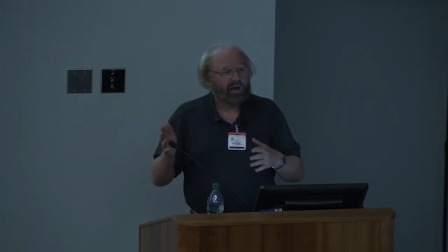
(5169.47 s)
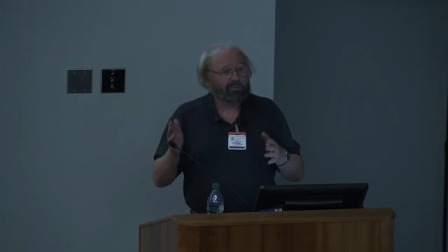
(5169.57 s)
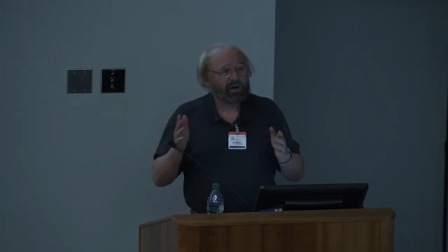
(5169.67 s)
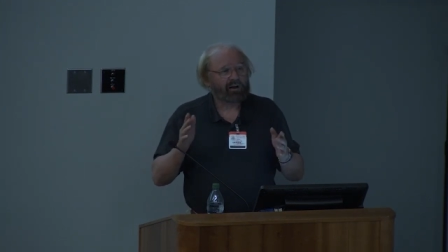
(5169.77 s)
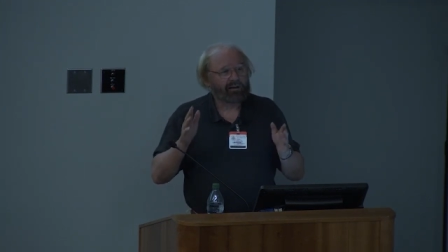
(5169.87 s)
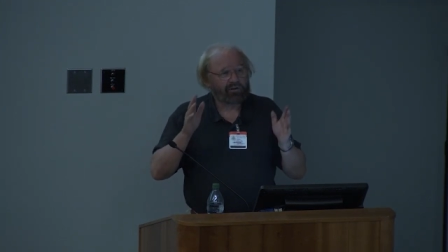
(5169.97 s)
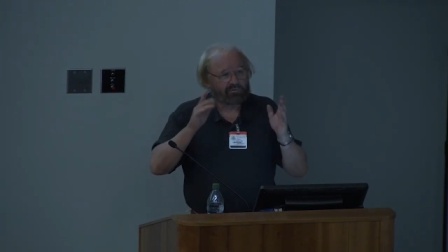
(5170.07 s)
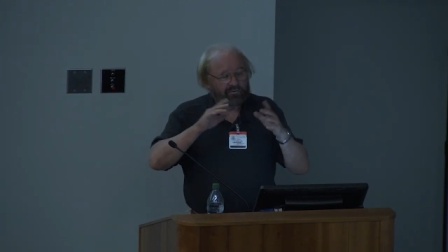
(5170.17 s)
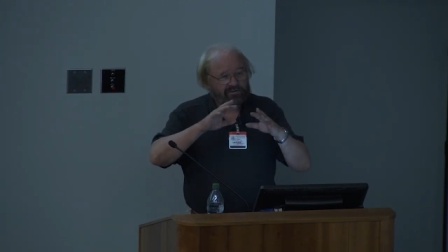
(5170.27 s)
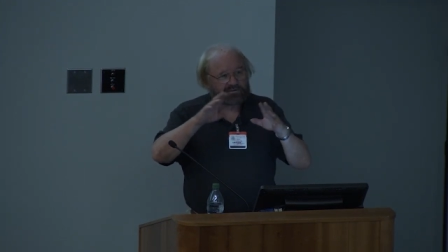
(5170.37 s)
about
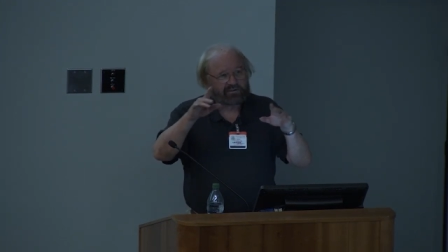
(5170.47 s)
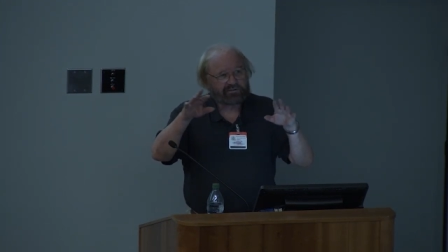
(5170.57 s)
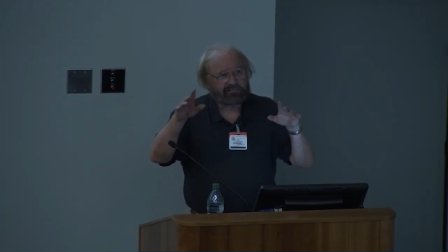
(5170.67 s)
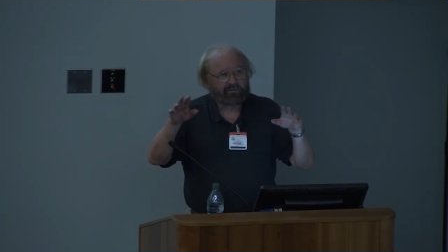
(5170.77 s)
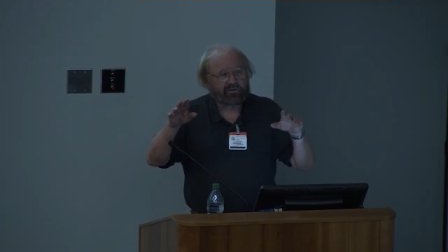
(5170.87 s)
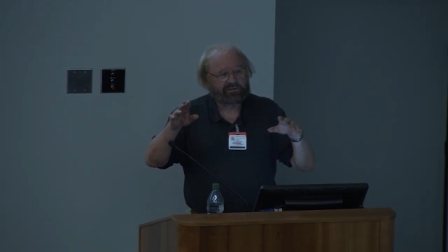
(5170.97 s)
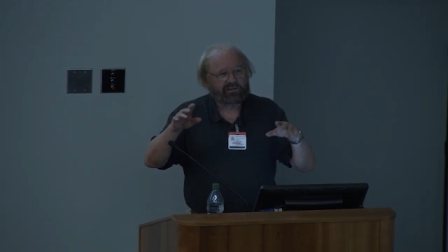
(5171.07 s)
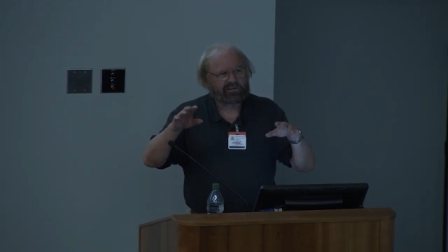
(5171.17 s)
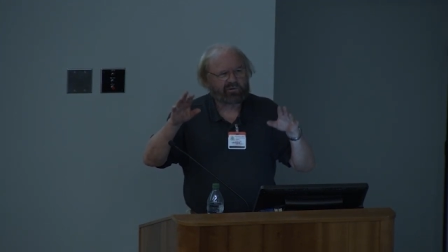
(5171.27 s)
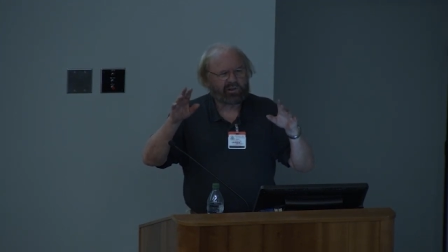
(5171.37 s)
having visited some of these
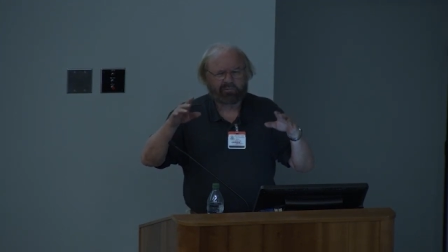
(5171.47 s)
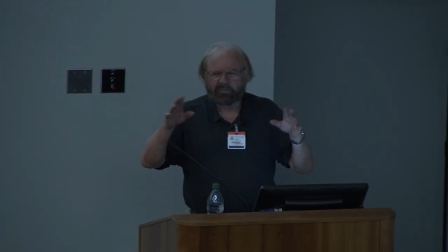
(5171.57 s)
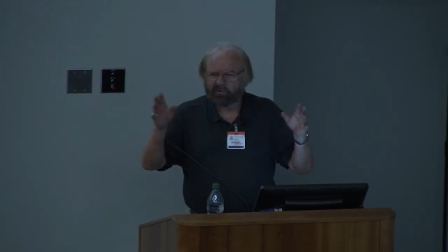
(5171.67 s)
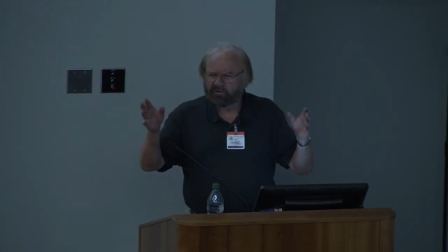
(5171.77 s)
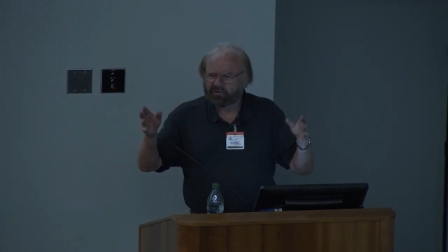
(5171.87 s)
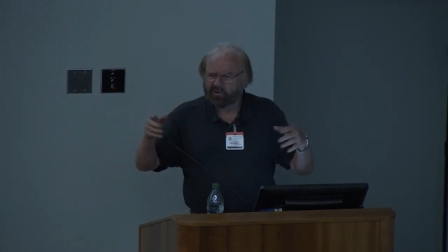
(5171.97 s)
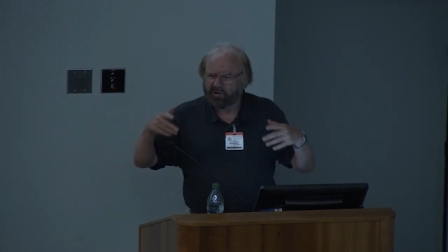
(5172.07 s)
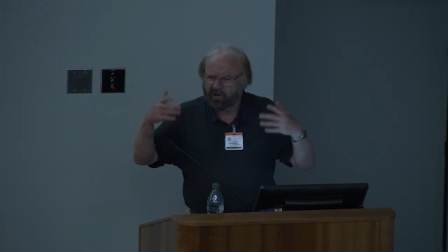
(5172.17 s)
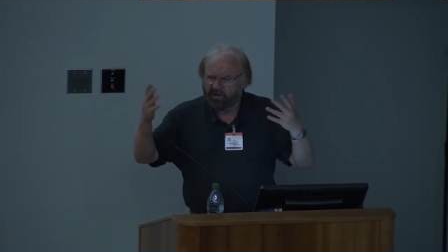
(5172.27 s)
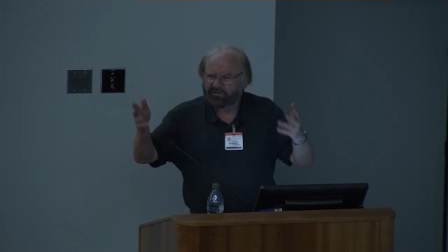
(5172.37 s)
things where the people who do
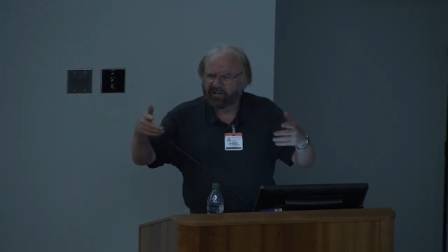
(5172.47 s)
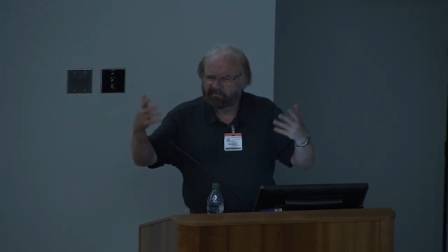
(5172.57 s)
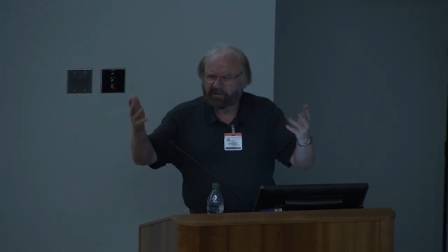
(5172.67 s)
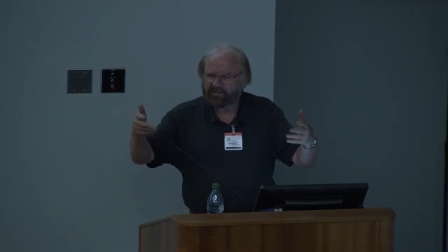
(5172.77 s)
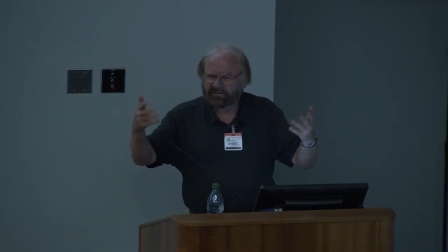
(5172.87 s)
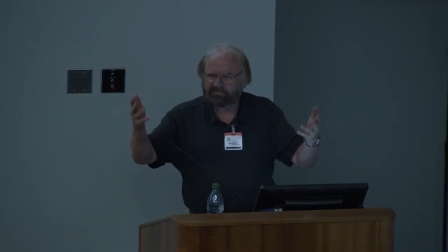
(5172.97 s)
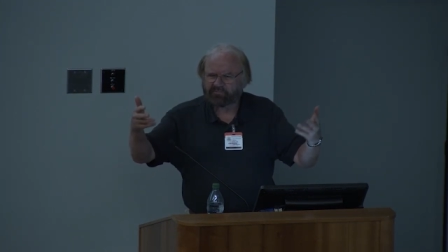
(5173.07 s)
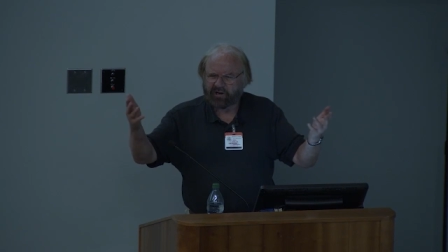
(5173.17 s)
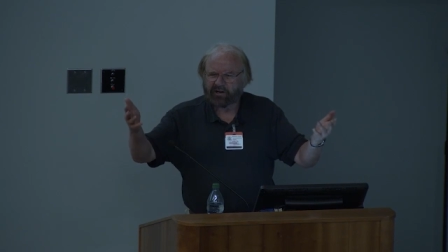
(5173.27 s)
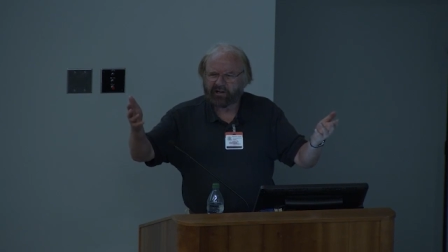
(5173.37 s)
the content-based
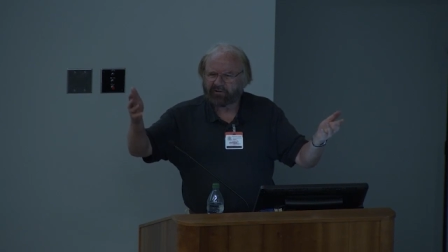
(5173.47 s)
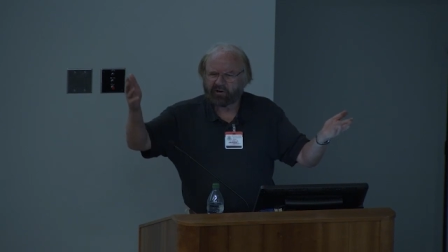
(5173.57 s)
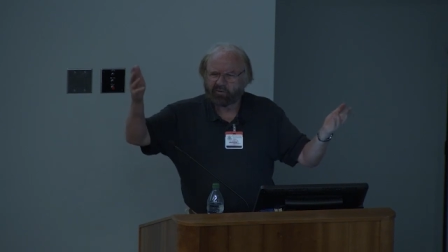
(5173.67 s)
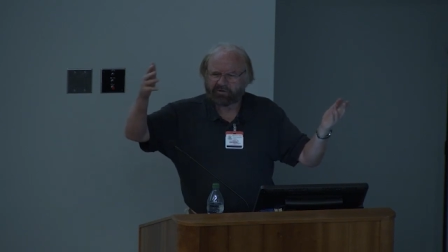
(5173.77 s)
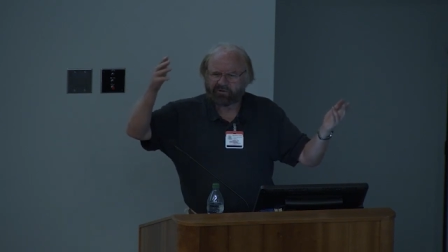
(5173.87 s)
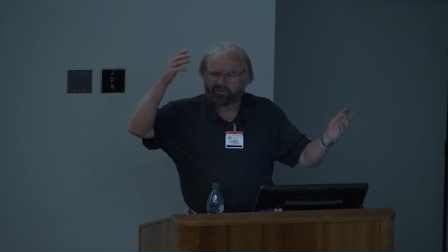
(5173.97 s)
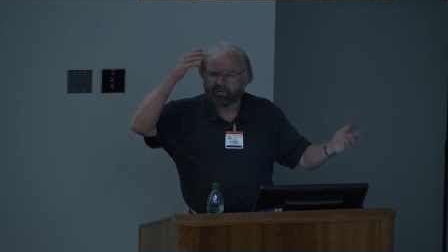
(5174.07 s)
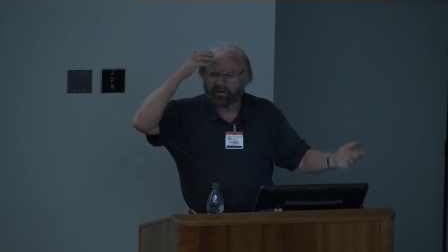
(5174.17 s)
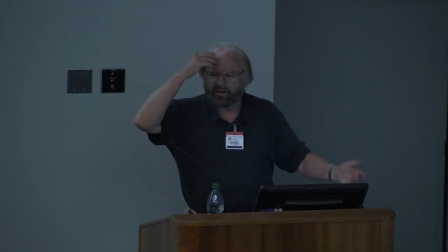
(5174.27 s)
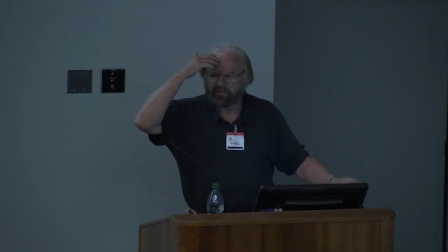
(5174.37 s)
training, I don't know what you
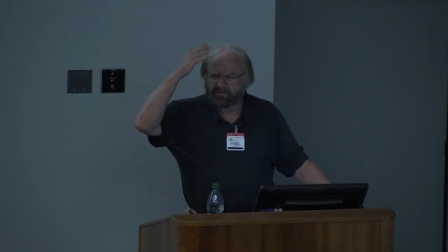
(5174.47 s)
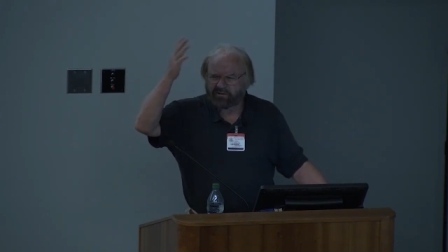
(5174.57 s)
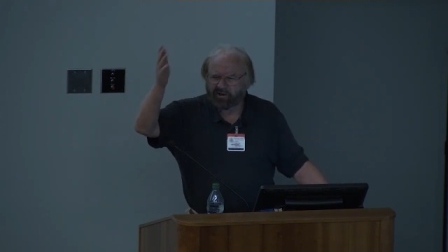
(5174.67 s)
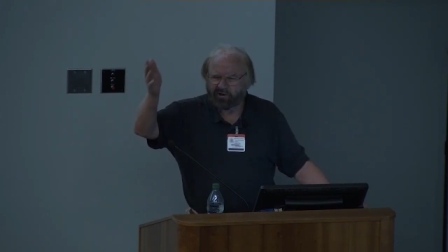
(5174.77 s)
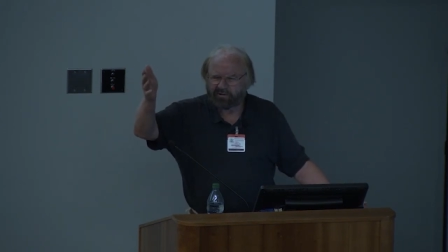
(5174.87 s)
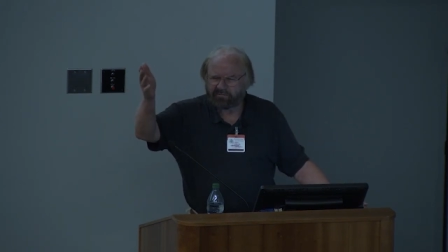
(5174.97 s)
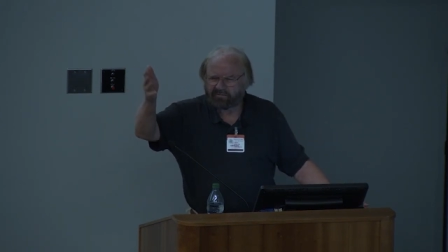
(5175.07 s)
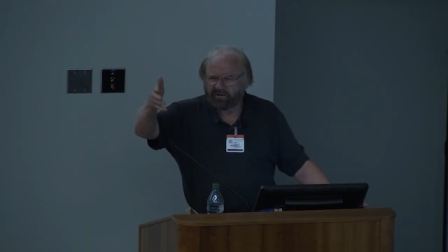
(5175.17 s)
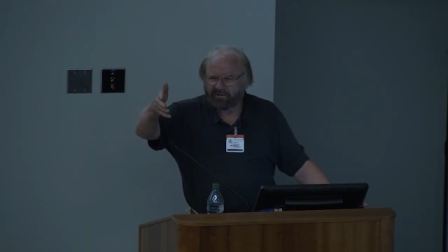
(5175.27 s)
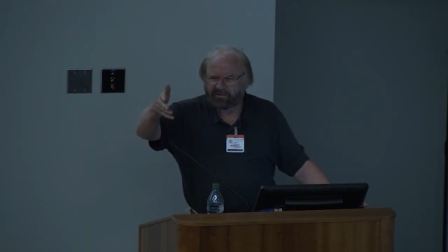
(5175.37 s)
call that now, is it
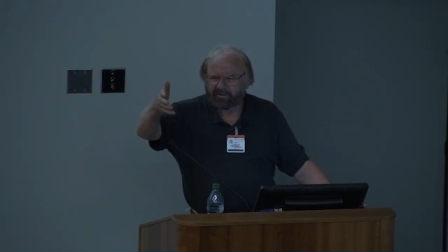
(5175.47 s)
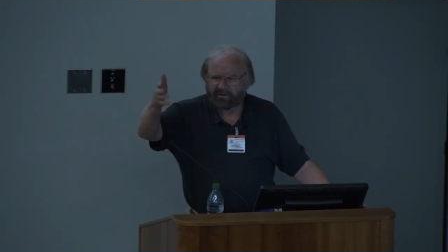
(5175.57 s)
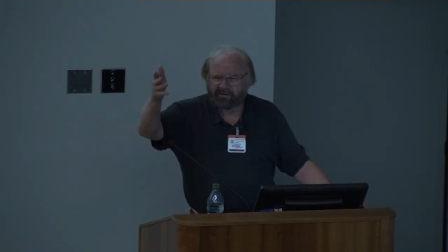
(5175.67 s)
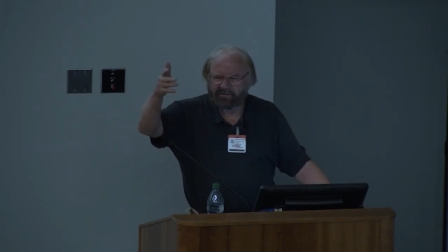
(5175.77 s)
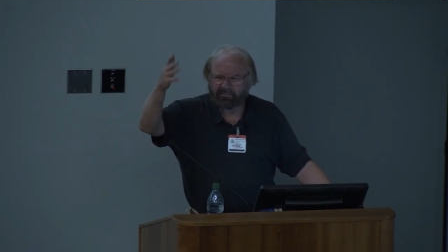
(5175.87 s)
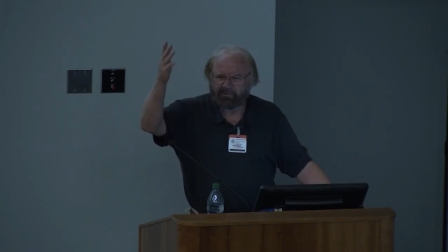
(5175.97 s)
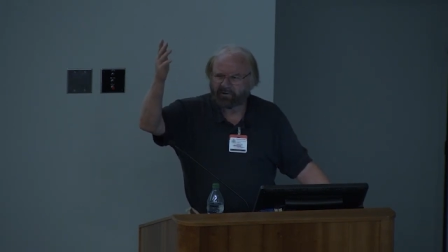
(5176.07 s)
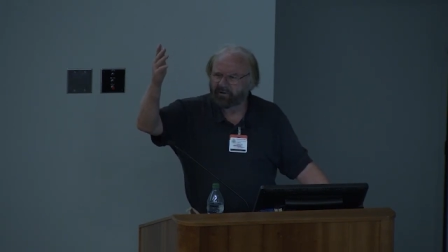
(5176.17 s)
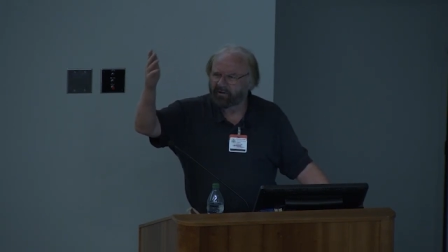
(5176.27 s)
con, con, con or something?